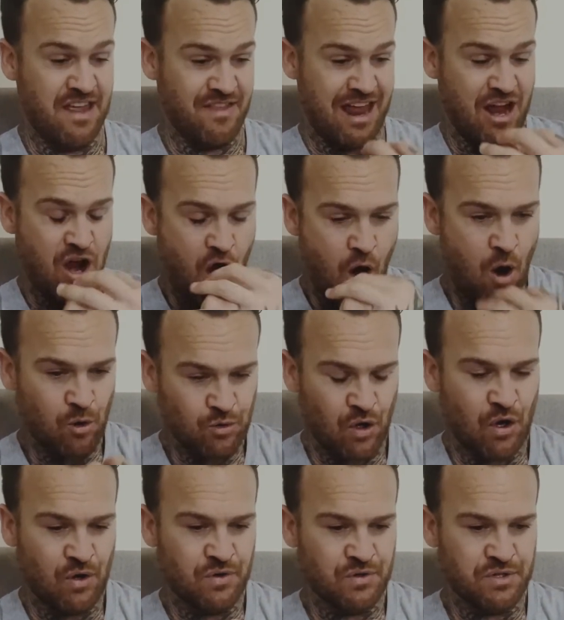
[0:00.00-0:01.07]
they hold
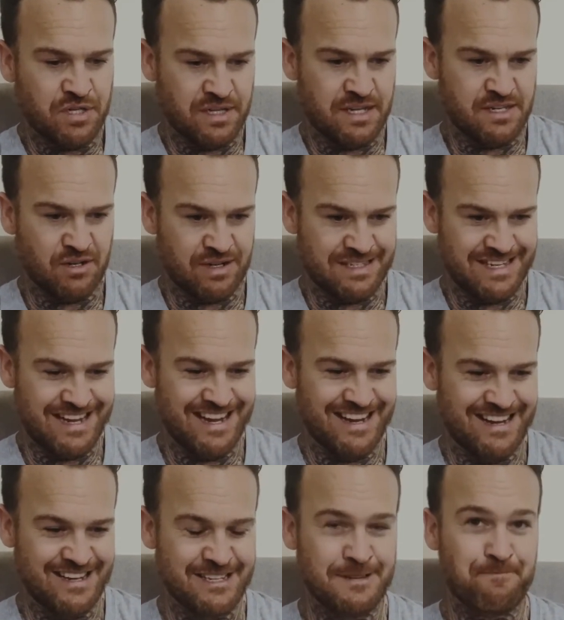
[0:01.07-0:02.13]
on to these
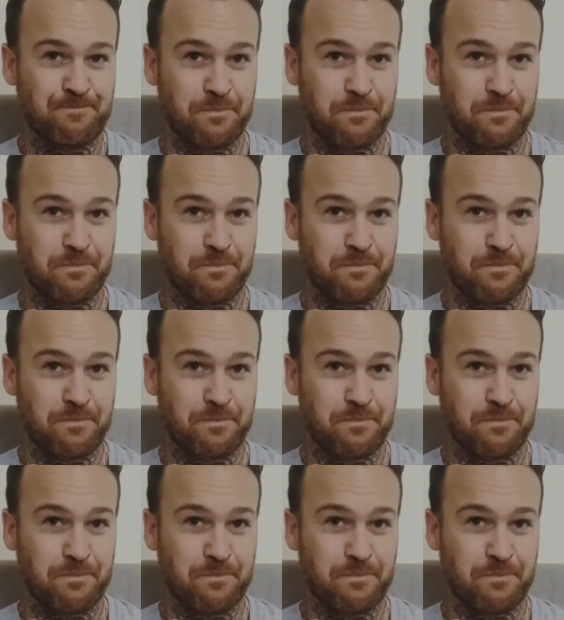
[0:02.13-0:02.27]
ideas.